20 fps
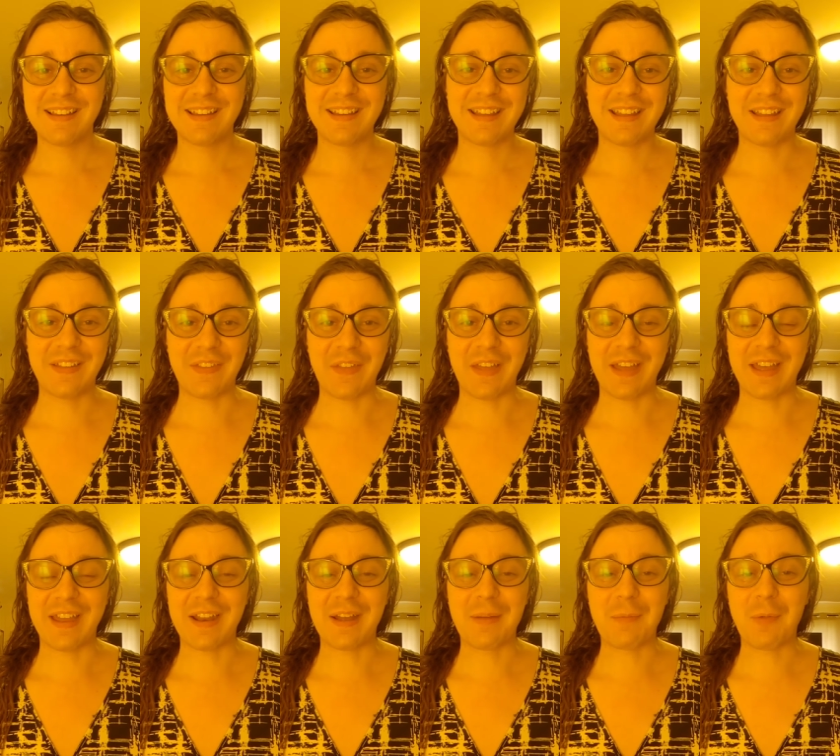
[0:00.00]
And
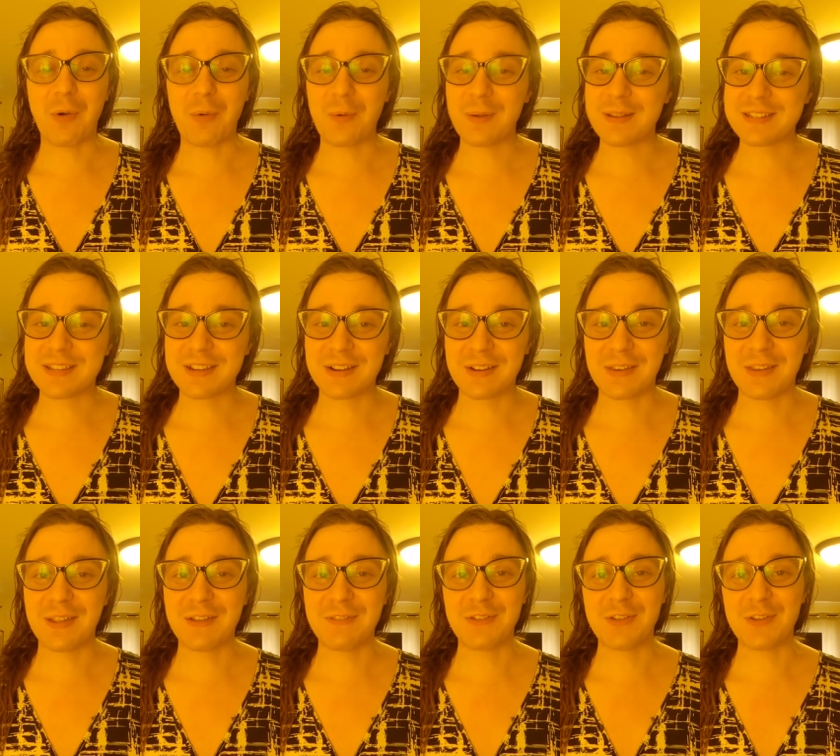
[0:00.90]
that I'm always going to
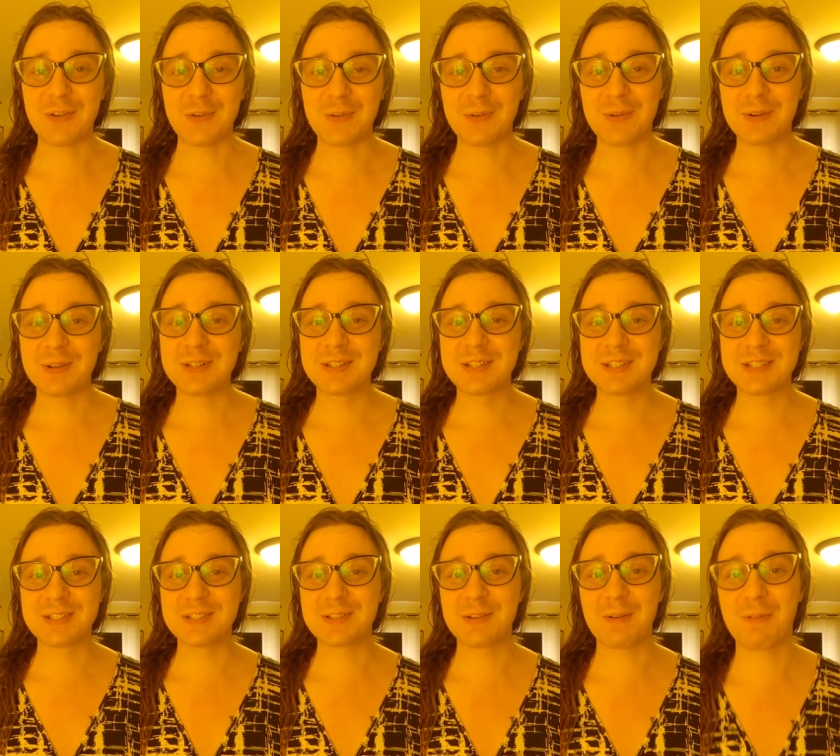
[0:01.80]
love you
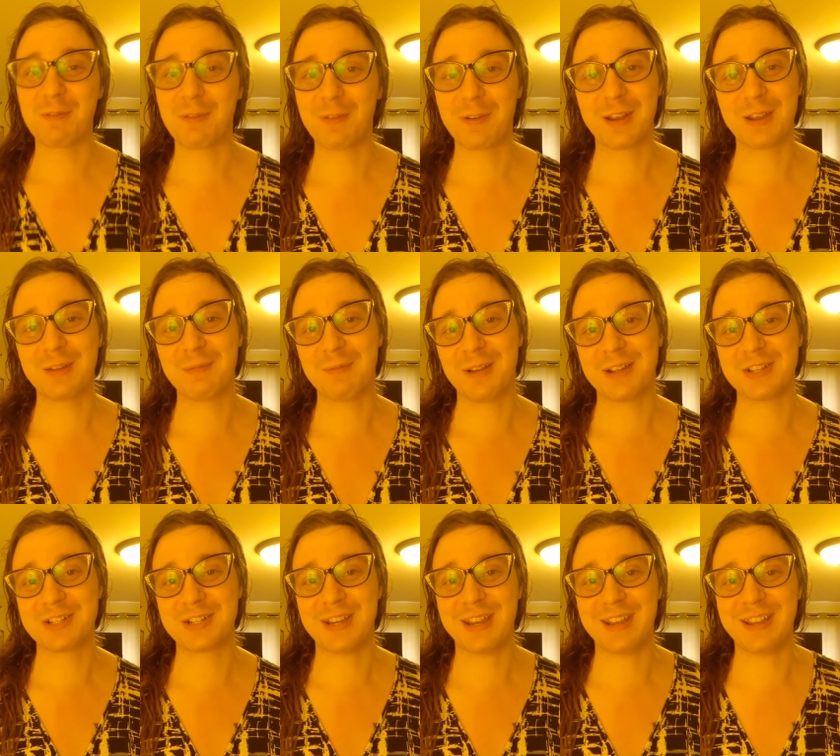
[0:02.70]
so freaking
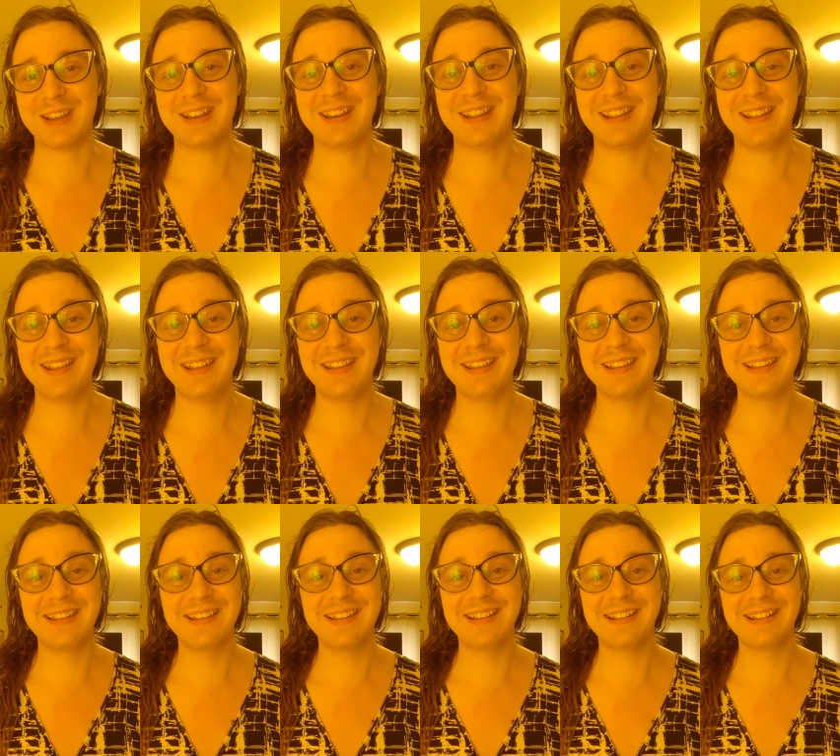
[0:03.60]
much, kid.
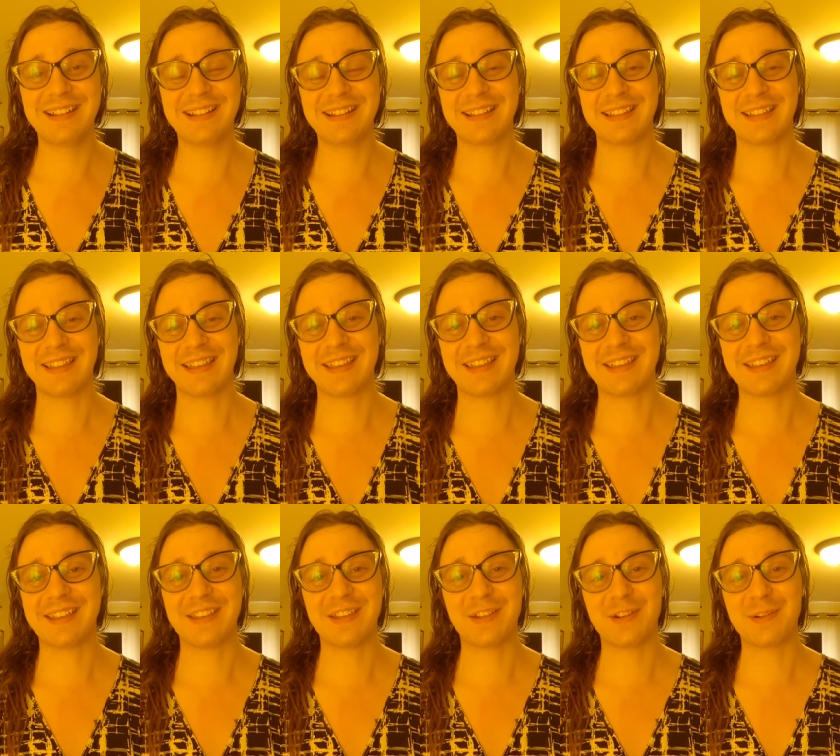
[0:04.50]
Like,
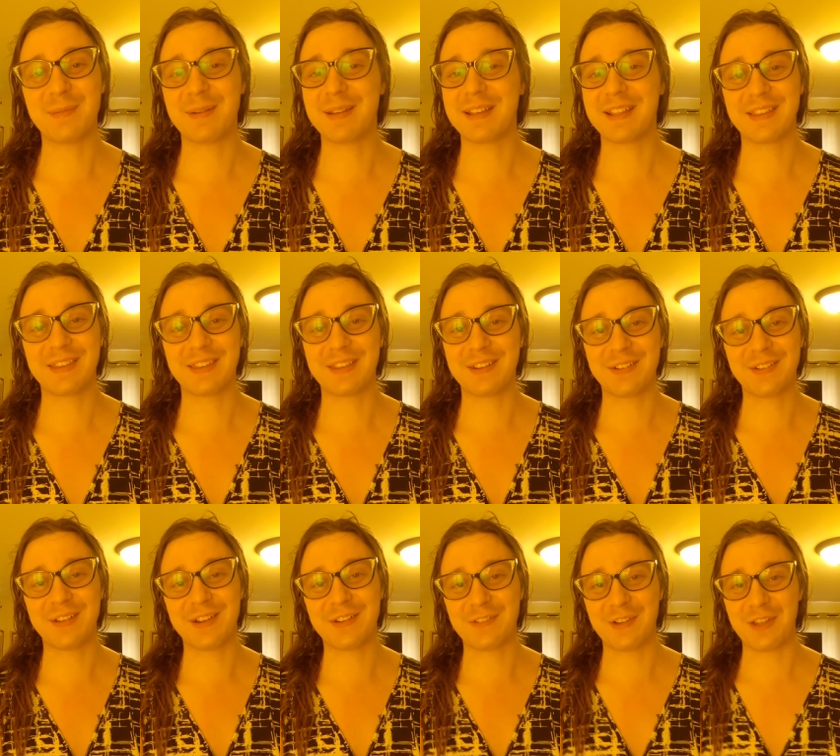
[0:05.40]
you're my
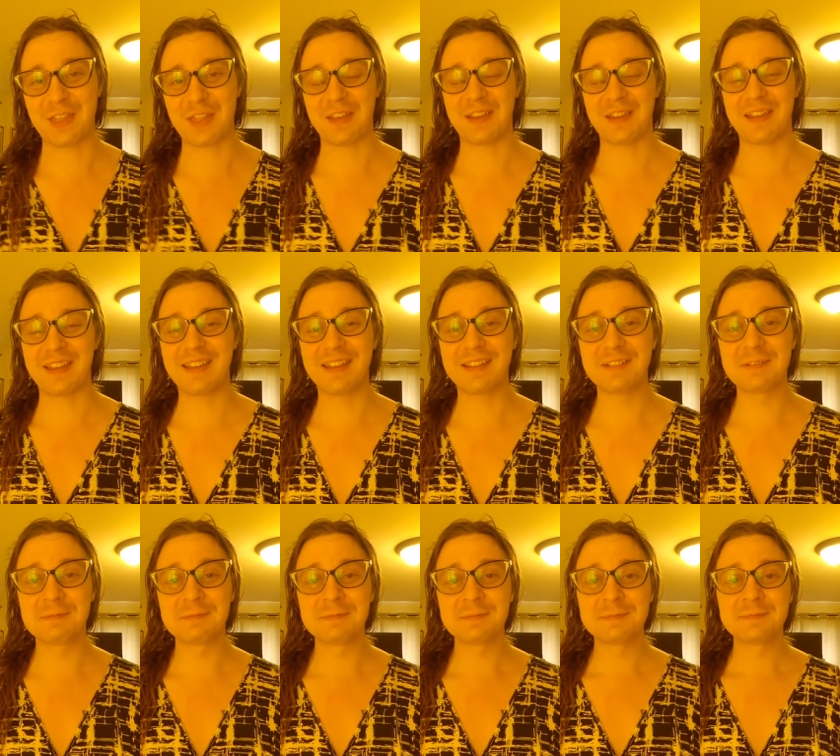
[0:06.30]
little
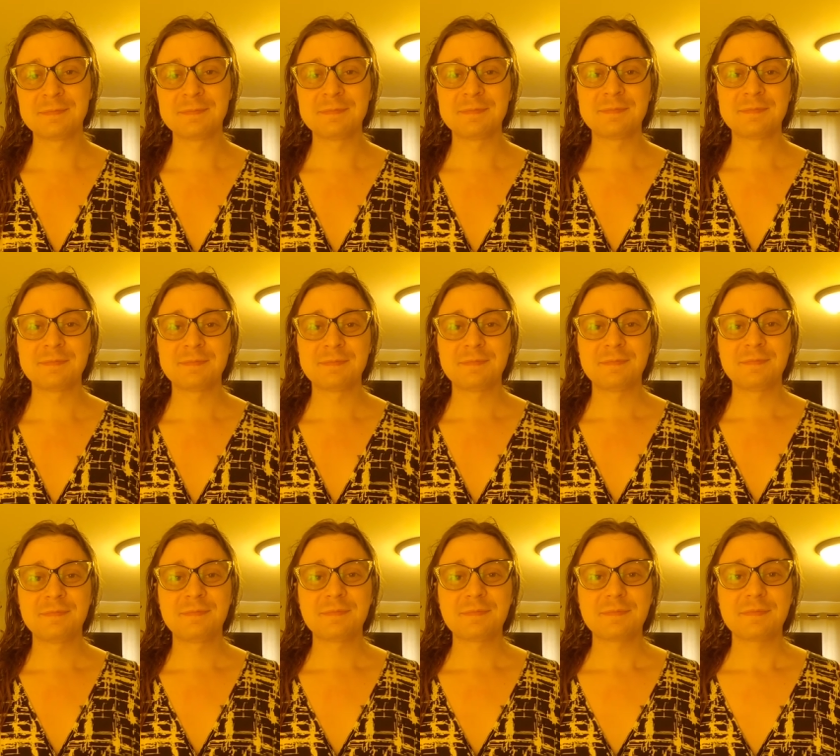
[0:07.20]

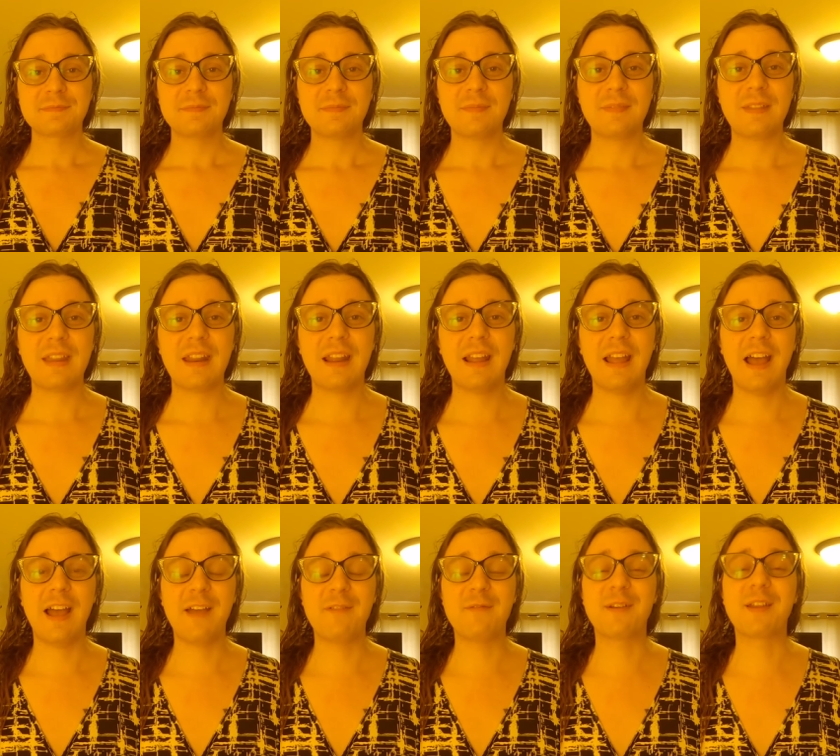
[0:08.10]
everything.
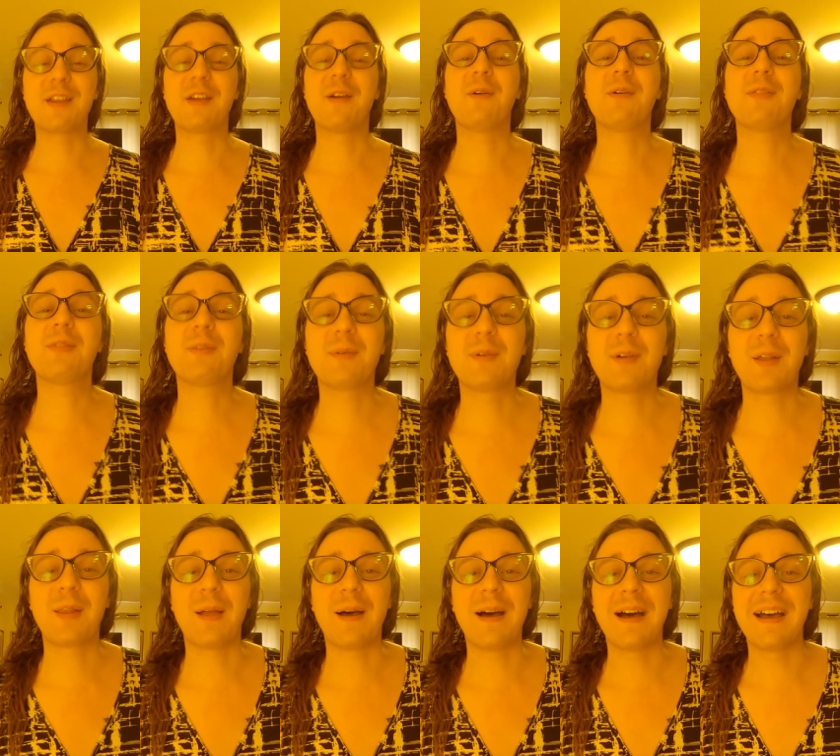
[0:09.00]
I've been going through a
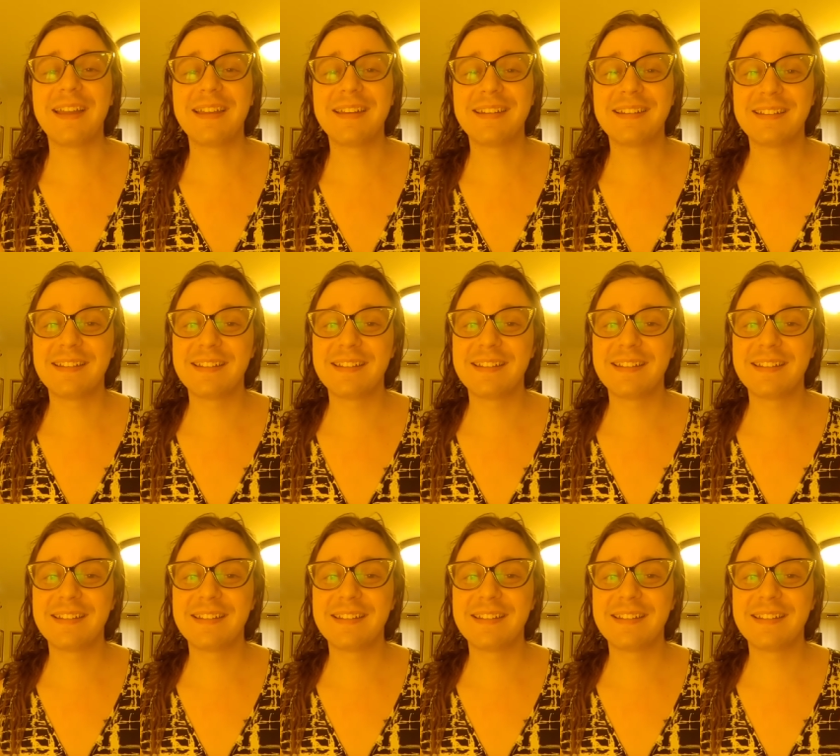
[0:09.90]
lot.